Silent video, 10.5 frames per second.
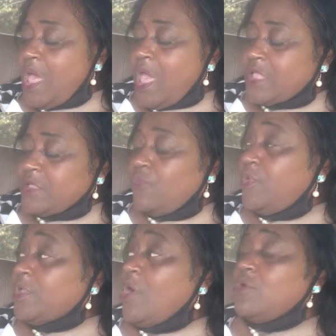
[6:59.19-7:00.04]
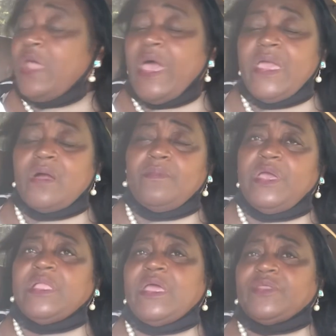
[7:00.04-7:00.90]
And if we don't let him
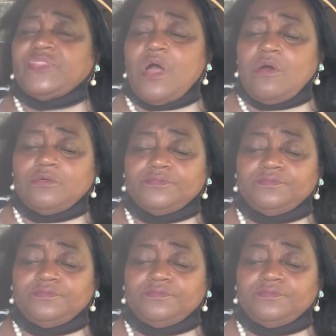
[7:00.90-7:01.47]
in that thought,